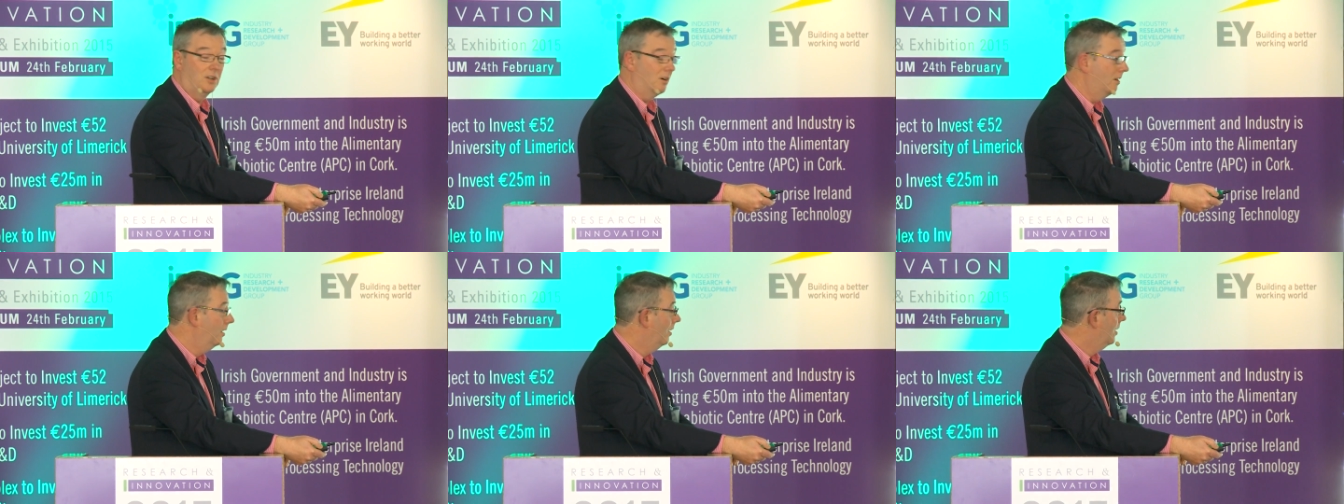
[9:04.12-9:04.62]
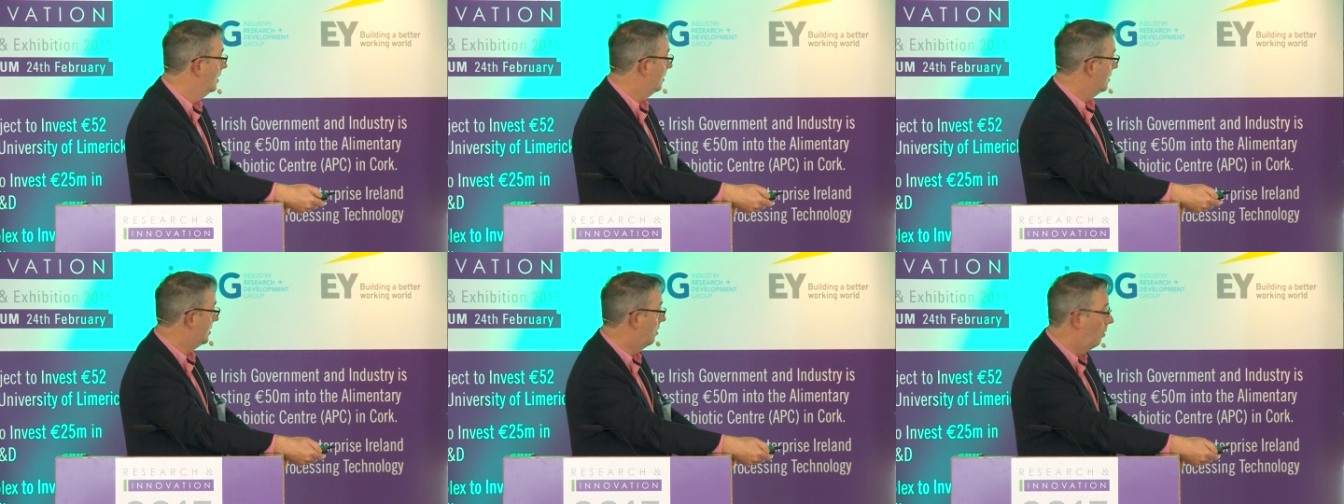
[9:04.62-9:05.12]
or
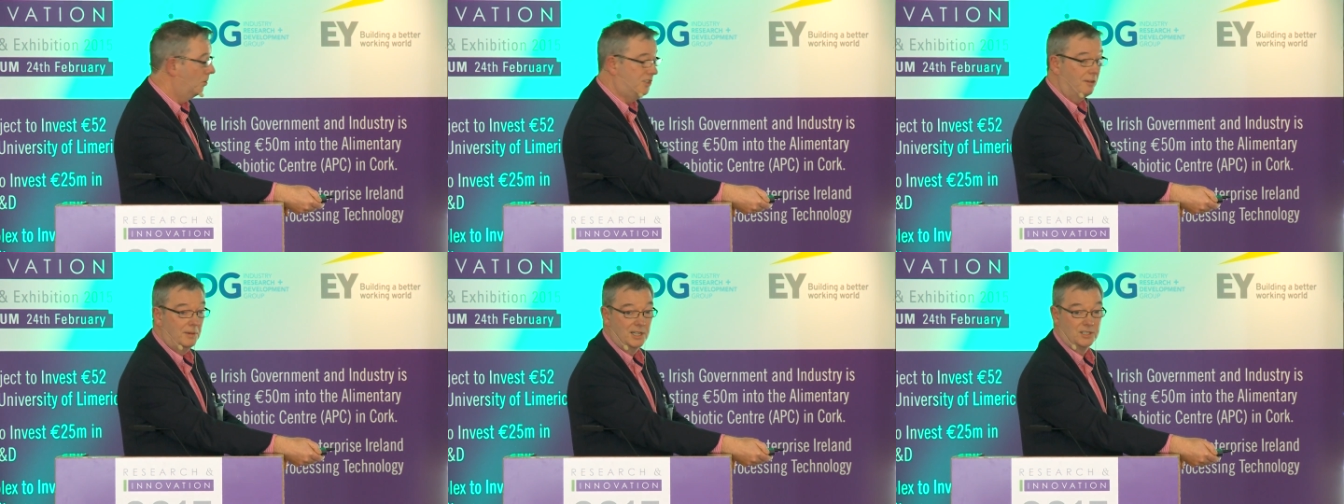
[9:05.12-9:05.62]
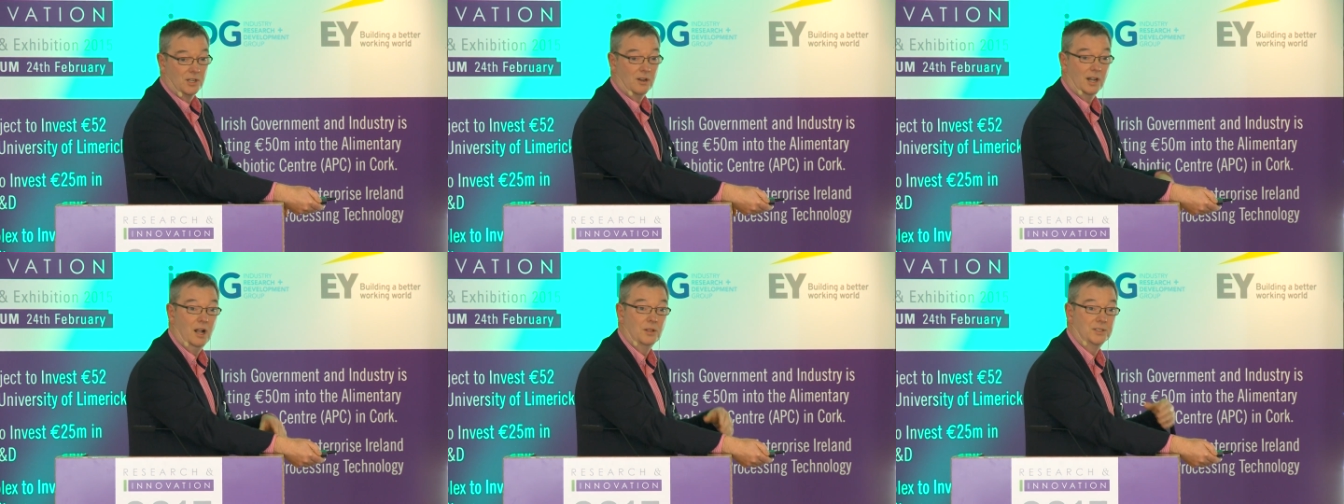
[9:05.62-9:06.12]
there's no chimneys on
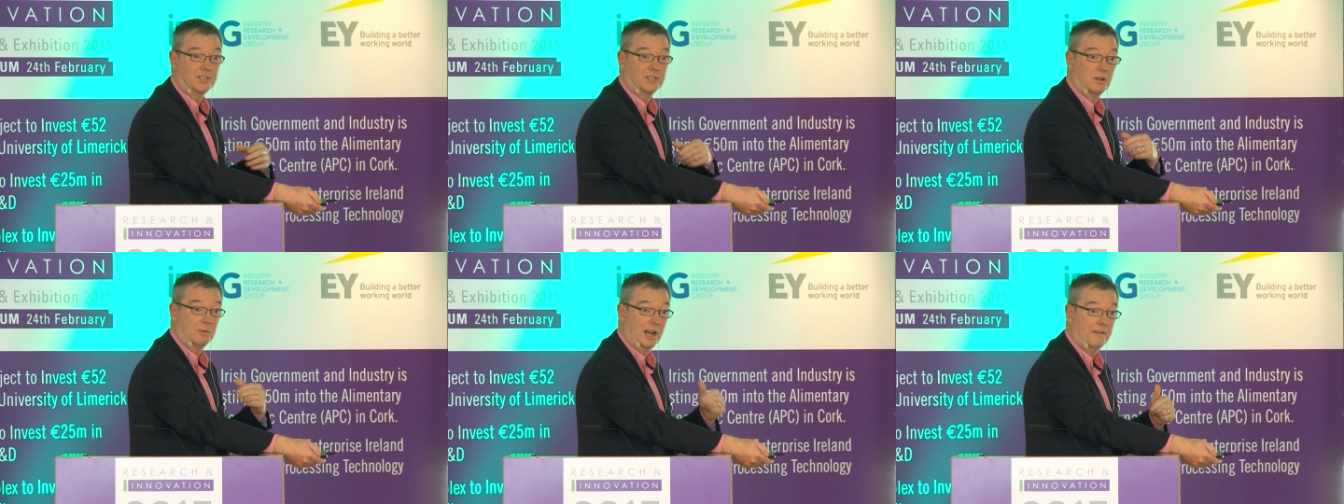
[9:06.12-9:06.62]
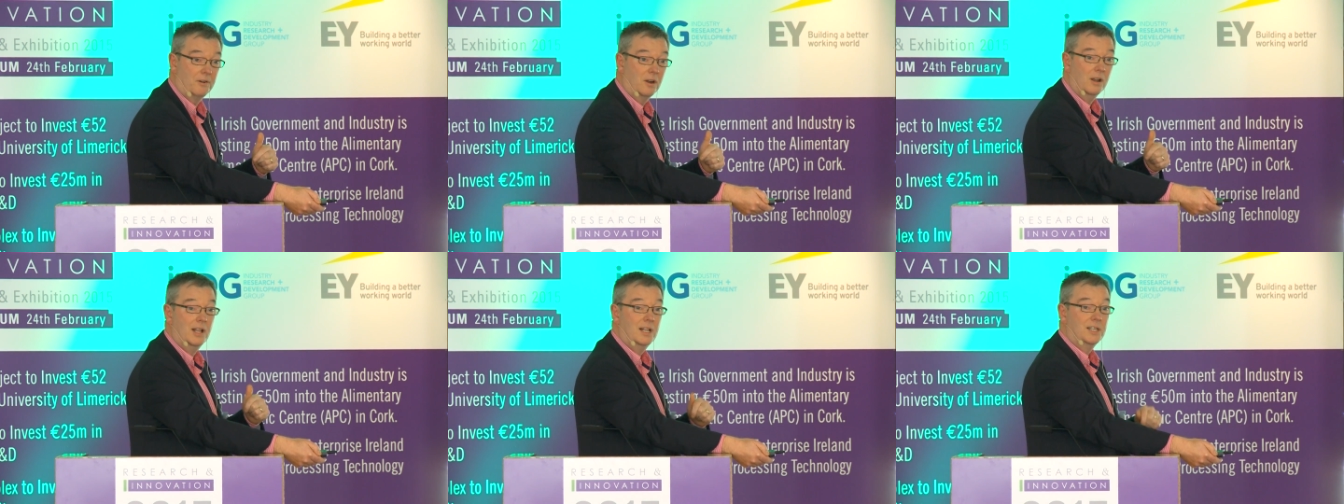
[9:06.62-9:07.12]
houses or whatever.
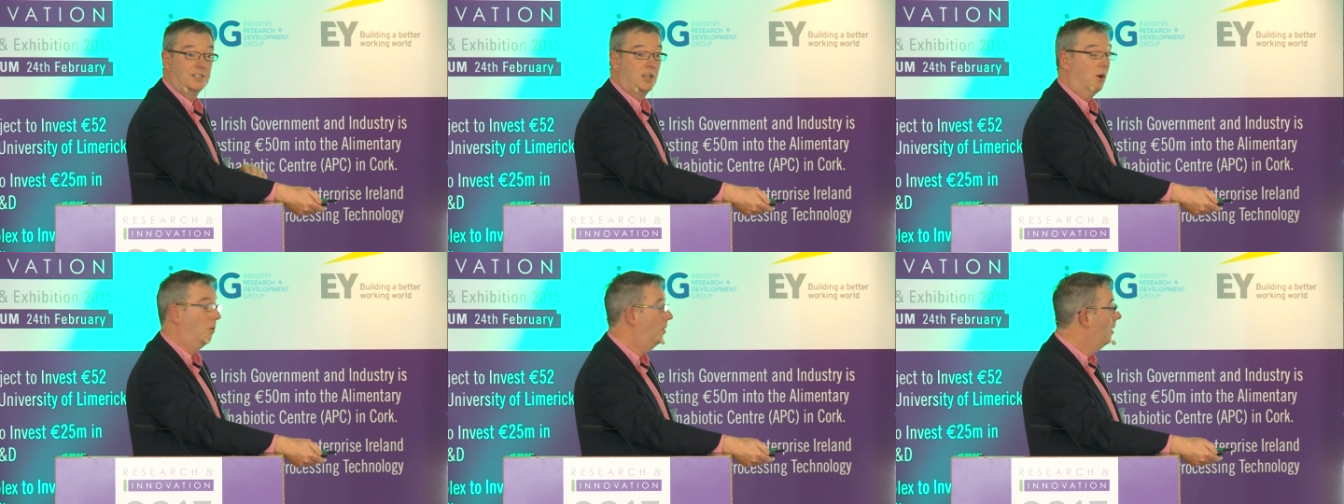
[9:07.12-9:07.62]
So